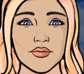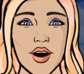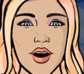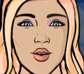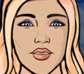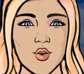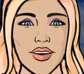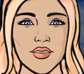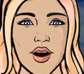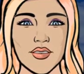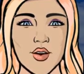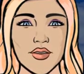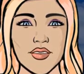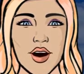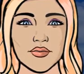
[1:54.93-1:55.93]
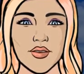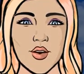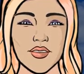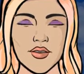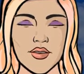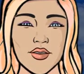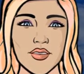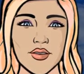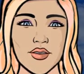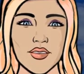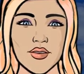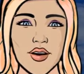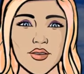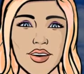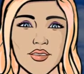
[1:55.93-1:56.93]
arguing against objections and
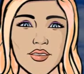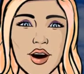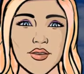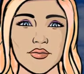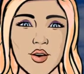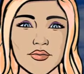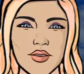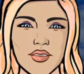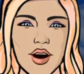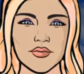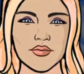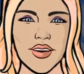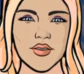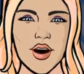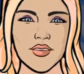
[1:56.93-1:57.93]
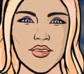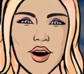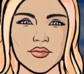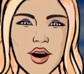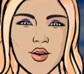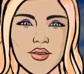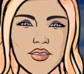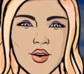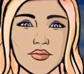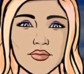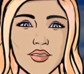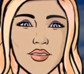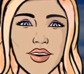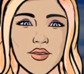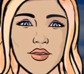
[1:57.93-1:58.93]
stating that public opinion supports her
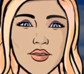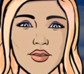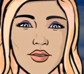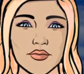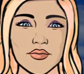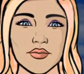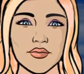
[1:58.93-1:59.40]
position.